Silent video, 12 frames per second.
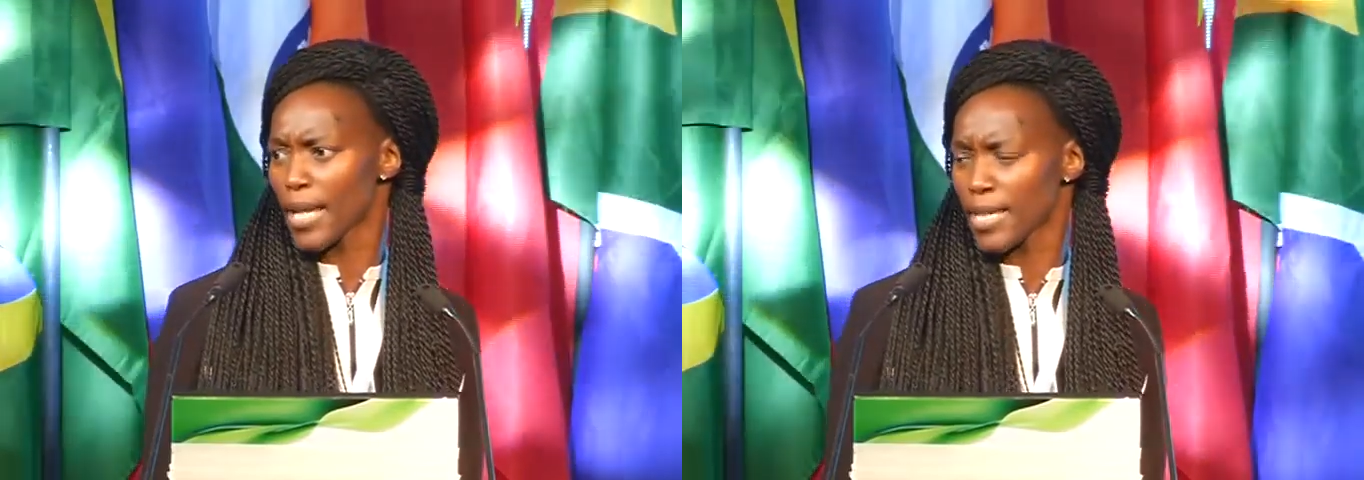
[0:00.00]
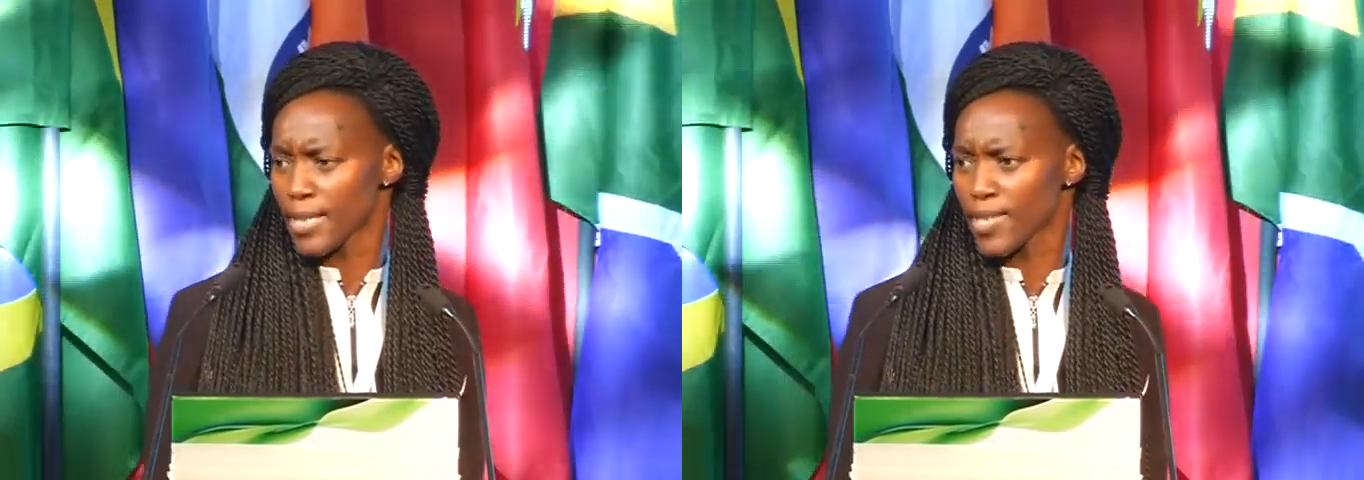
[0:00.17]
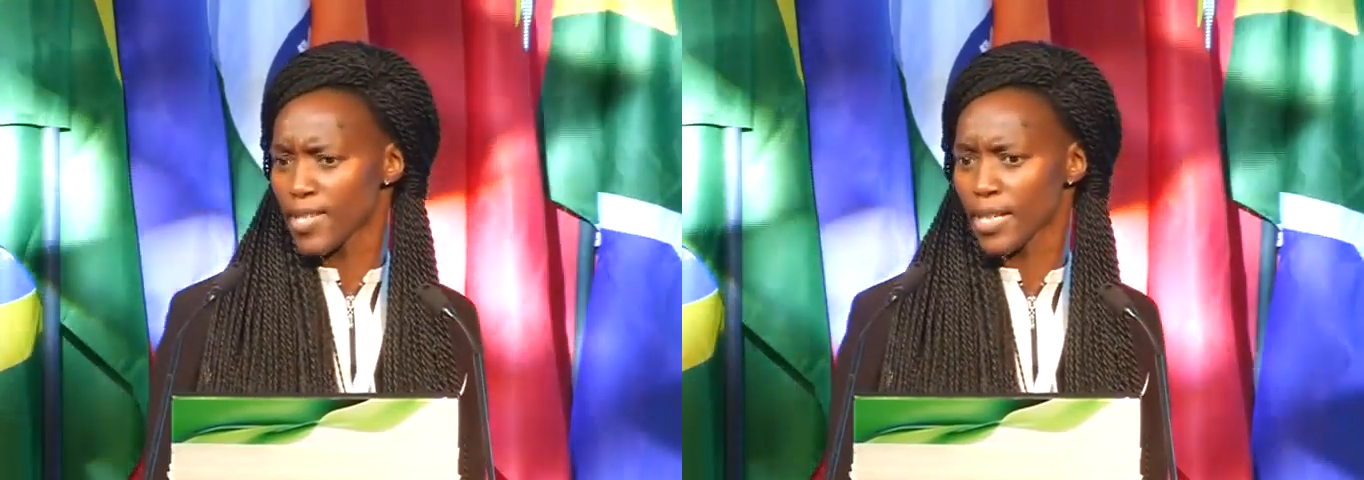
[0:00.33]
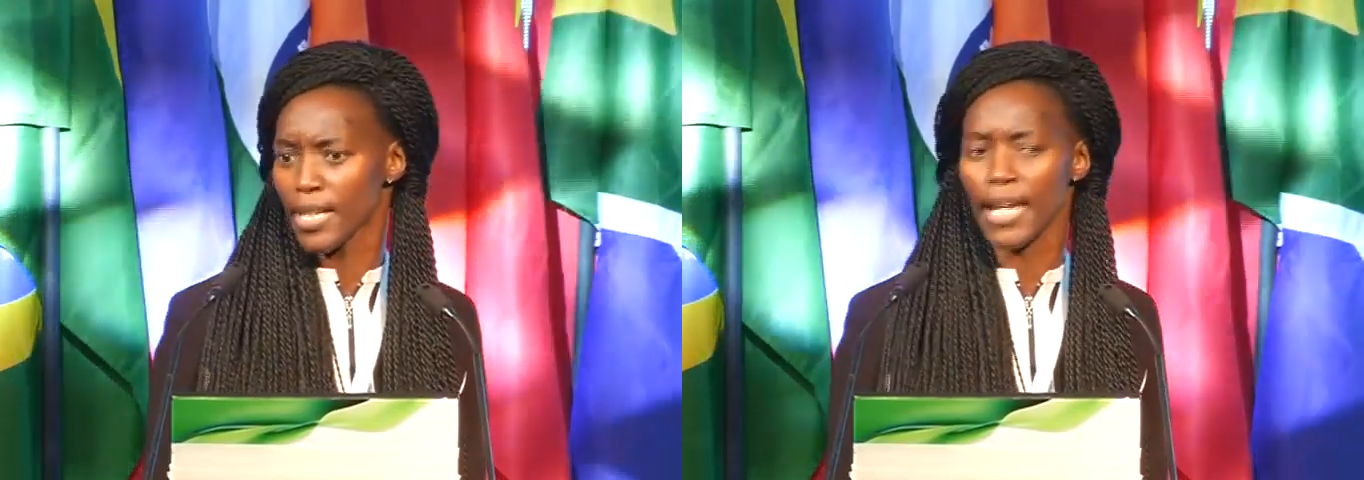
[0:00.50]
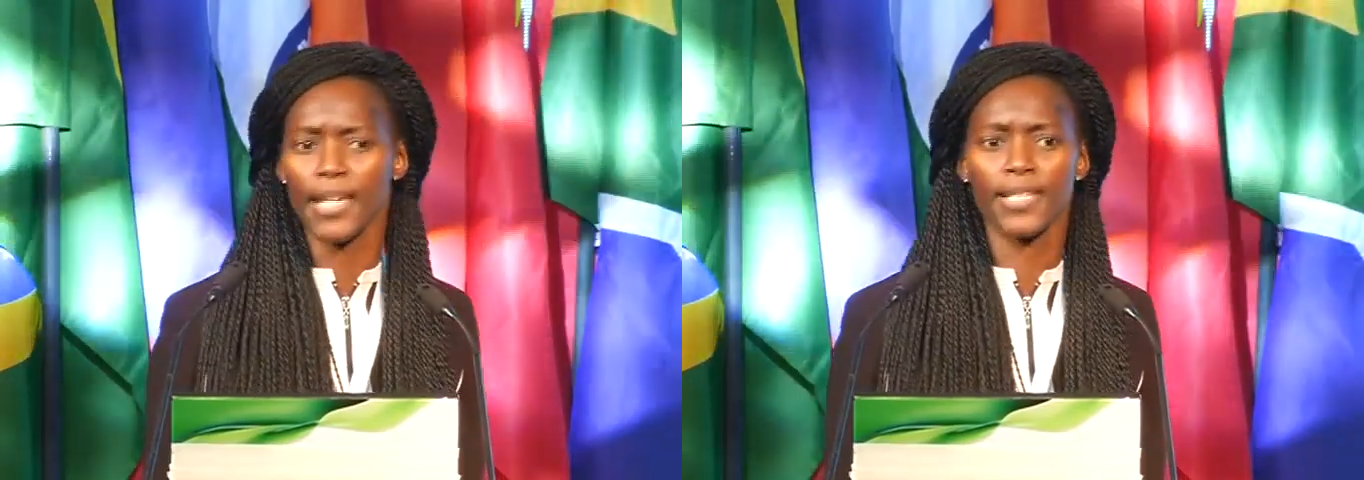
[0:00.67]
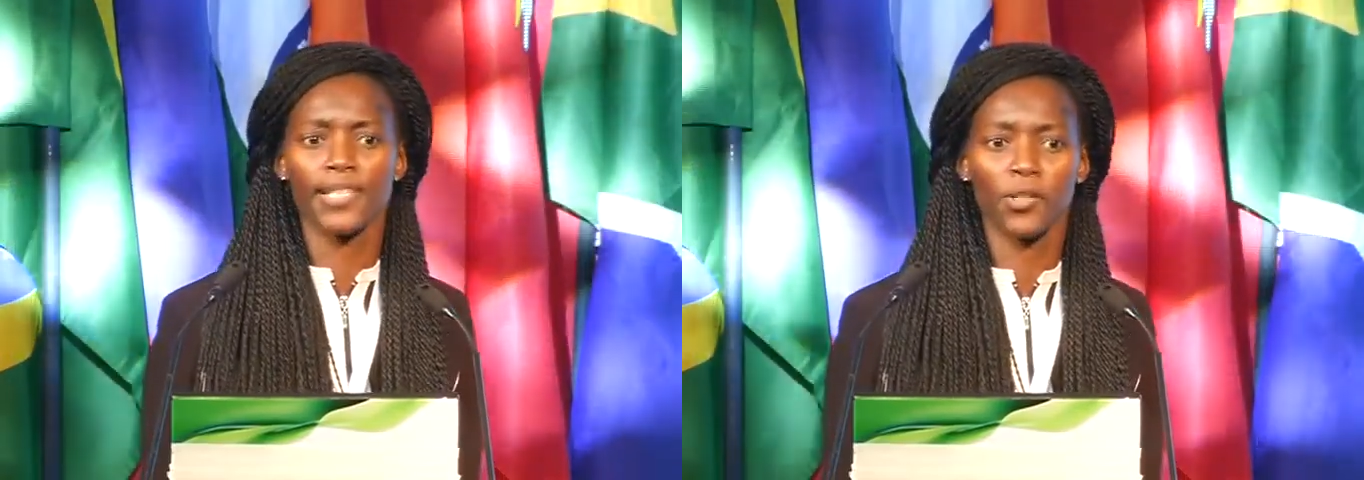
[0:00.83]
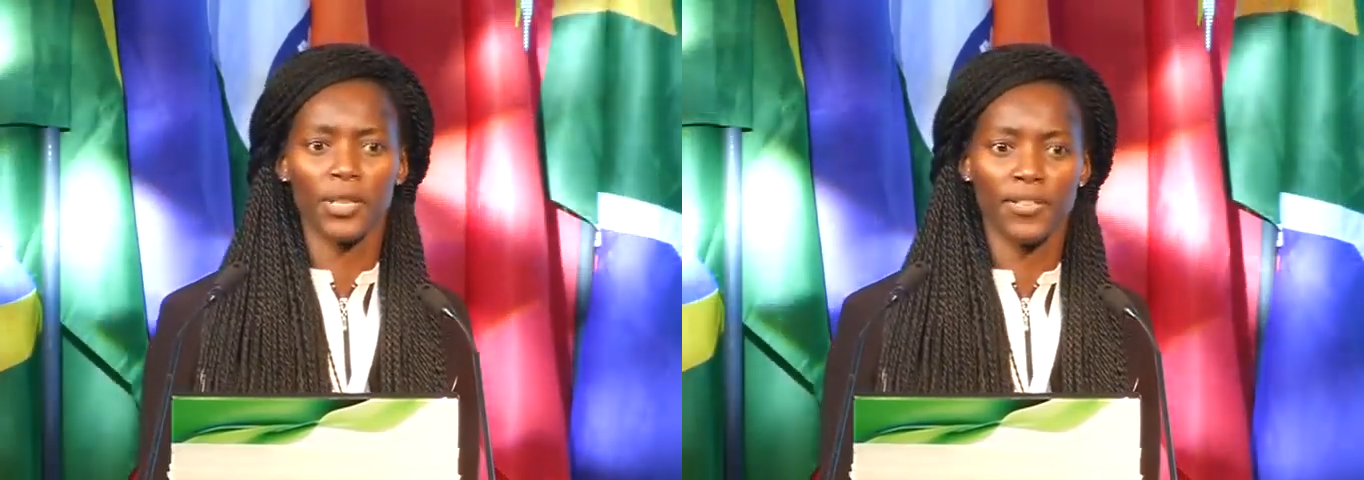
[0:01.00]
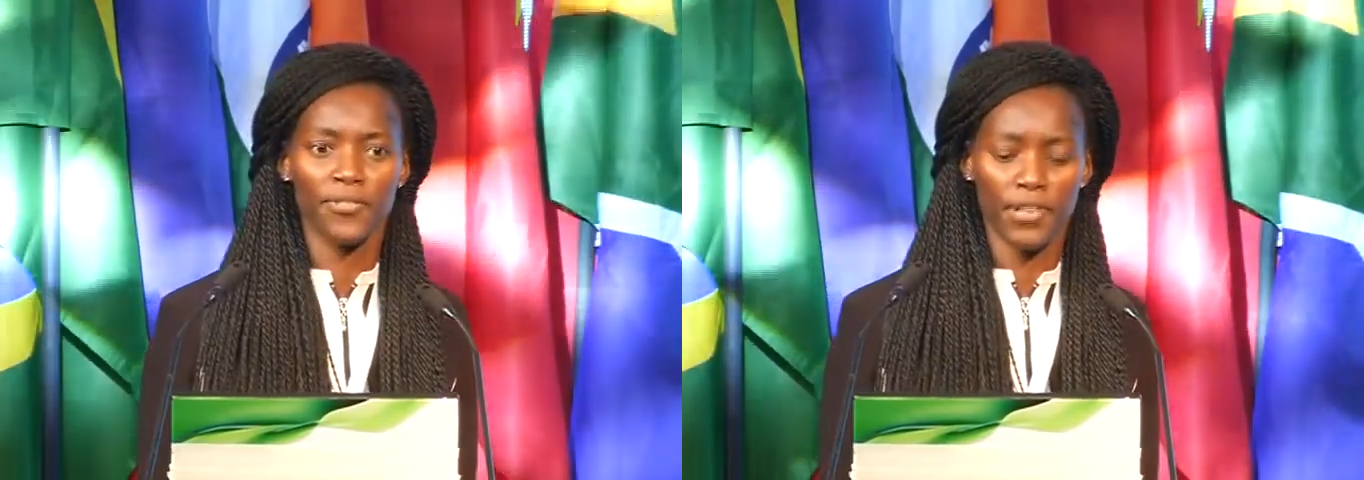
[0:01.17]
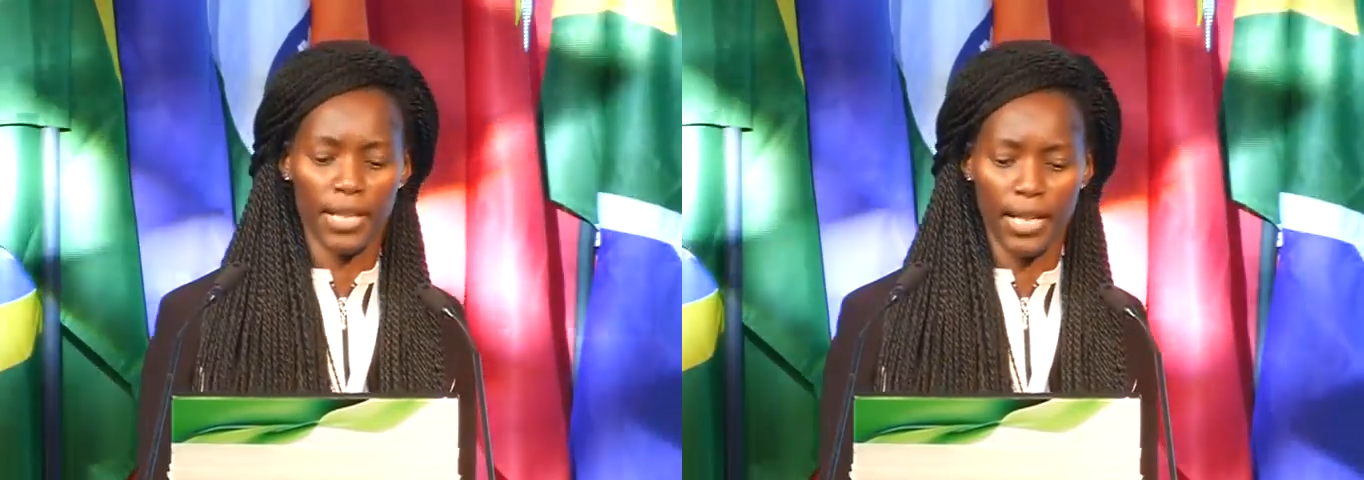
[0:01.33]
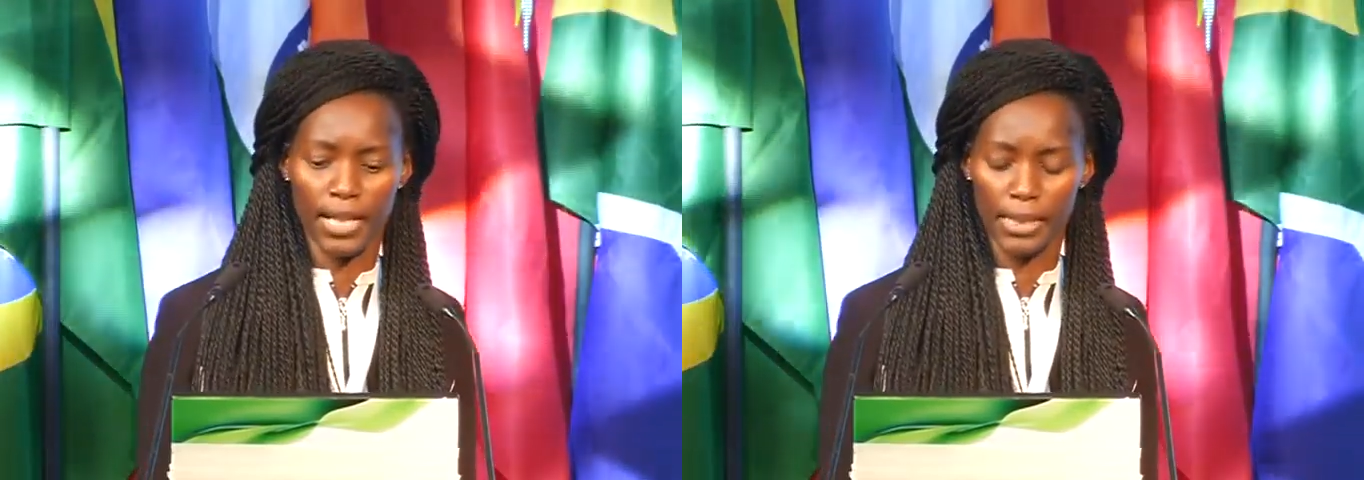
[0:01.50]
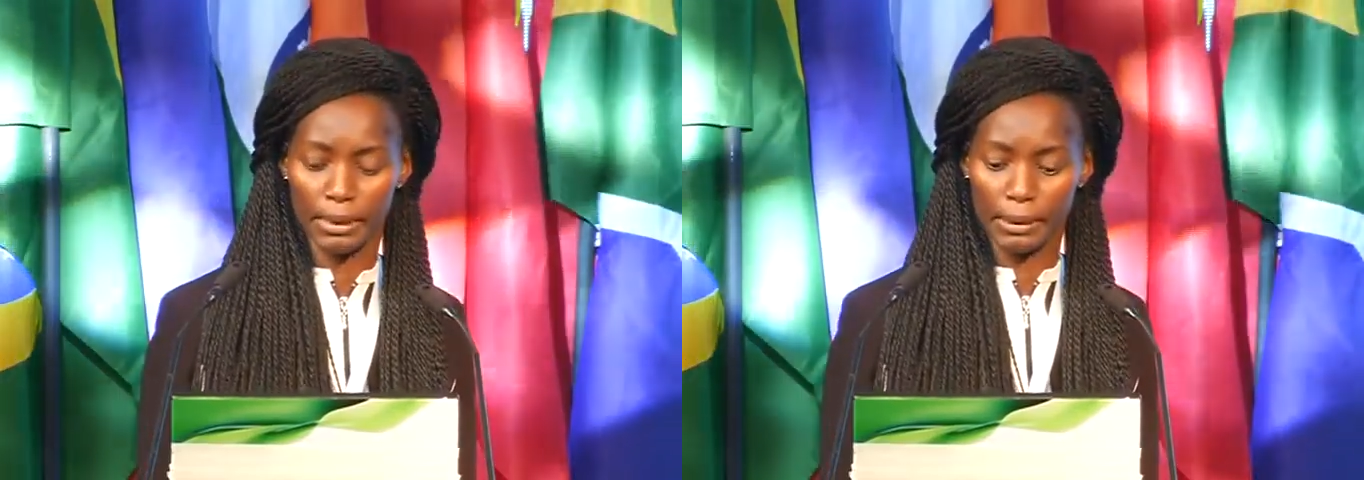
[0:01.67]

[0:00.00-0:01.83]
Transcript: history as South Africa,